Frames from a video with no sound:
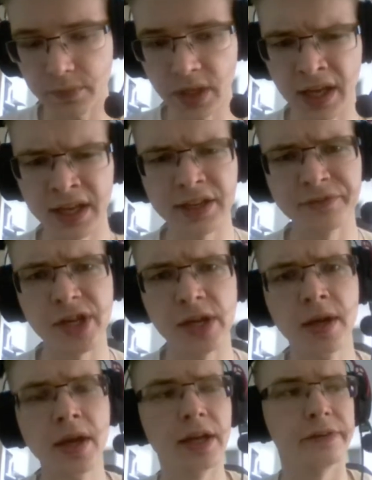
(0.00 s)
And if
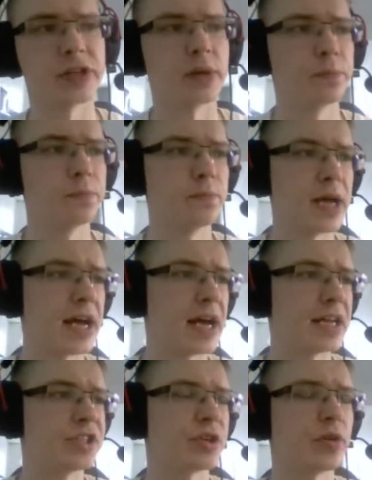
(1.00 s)
some
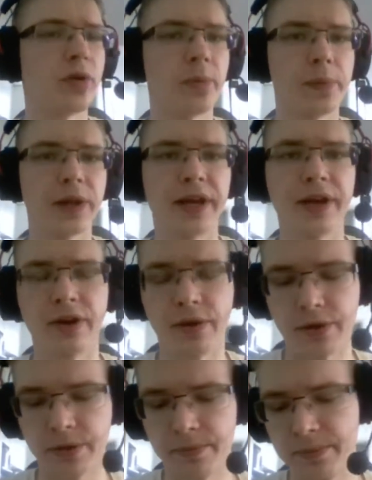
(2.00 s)
match or
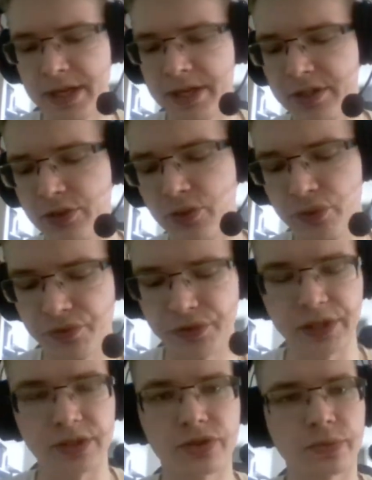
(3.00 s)
player made you
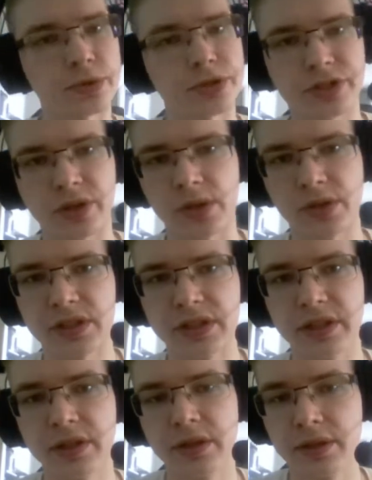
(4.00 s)
feel super
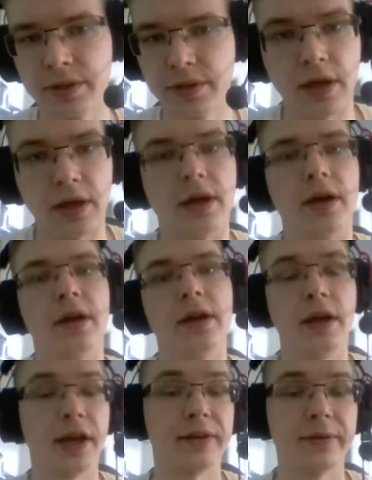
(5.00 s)
salty,
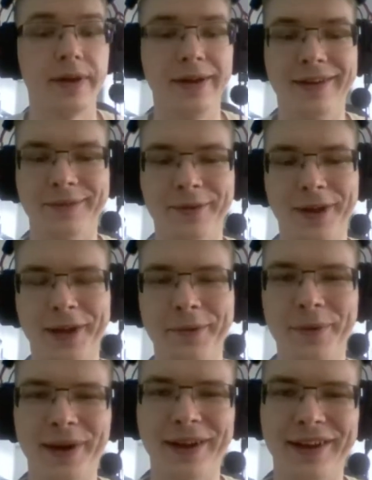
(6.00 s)
like
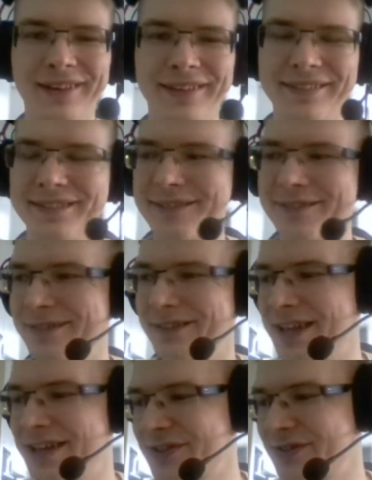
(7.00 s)
my
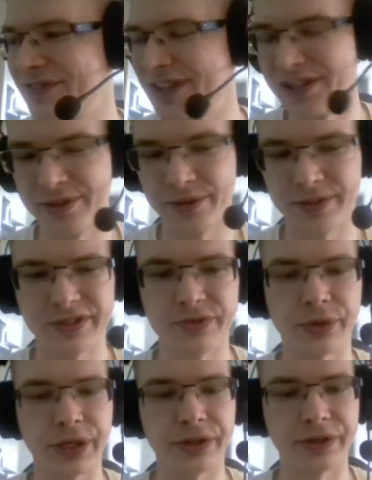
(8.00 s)
latest video, it's
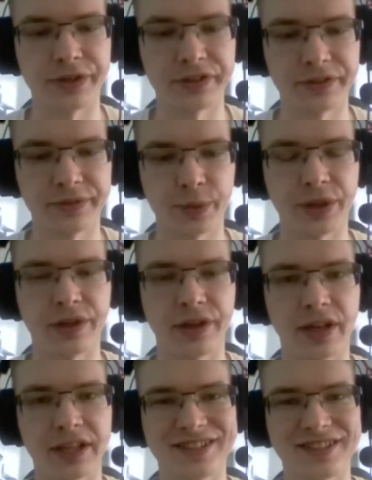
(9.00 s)
triggered with the
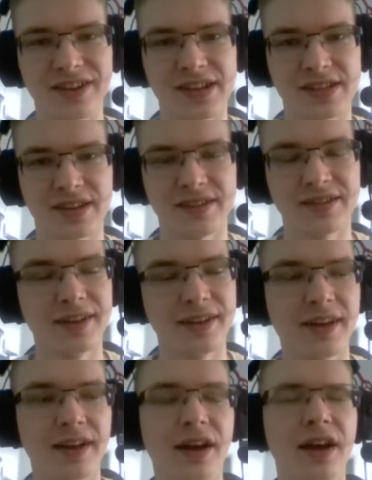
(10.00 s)
Alexstrasza,
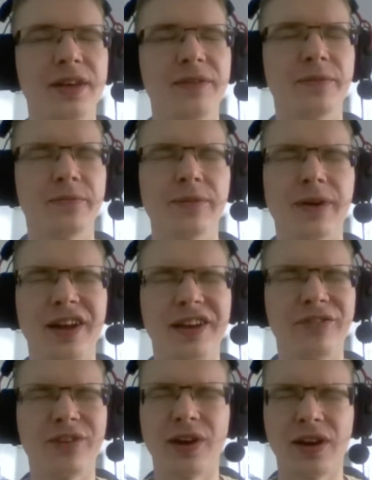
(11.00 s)

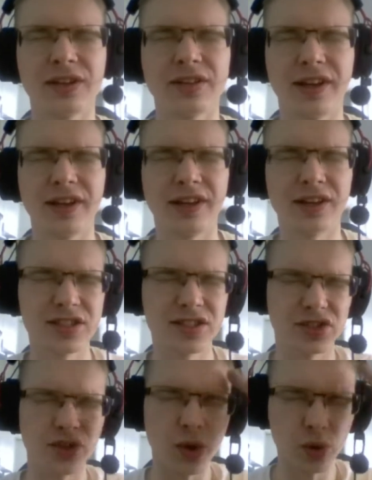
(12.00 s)
I got
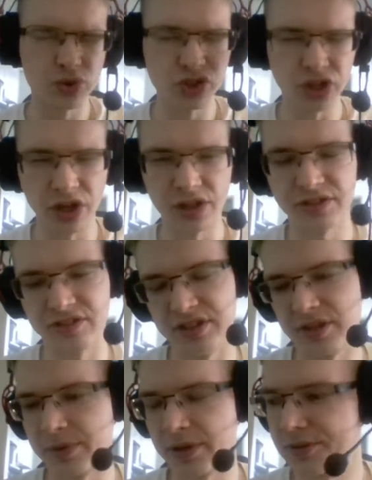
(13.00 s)
so
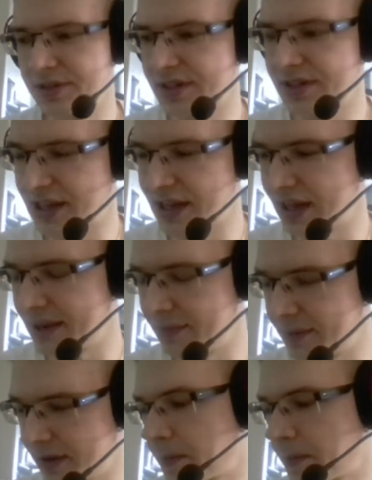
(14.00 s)
salty about that game.